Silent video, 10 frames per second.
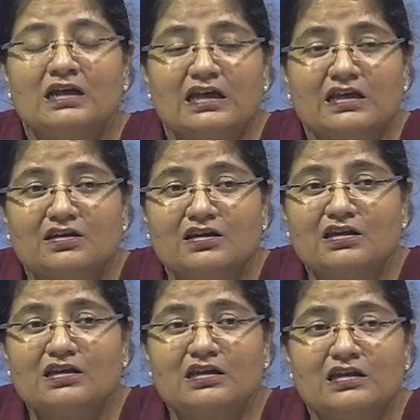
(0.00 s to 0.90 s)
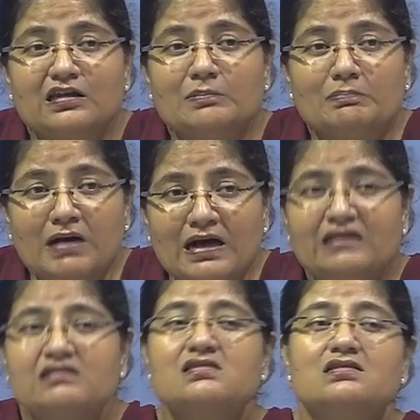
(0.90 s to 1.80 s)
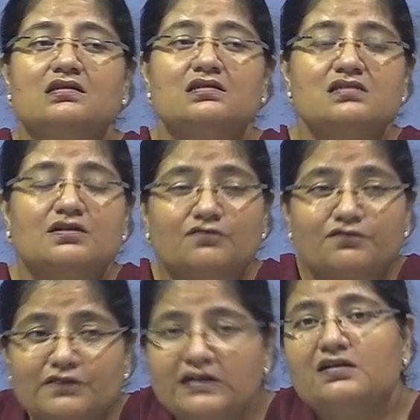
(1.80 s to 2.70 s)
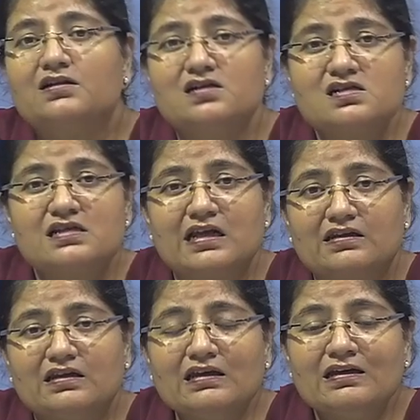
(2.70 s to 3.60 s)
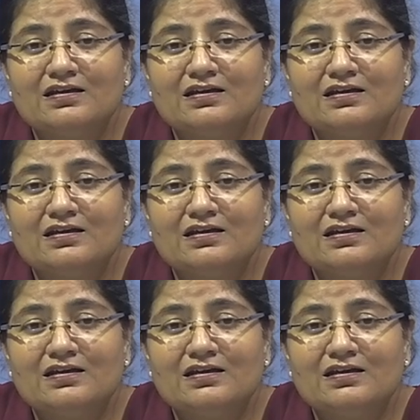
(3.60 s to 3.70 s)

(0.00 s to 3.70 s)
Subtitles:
in the biases and filters that the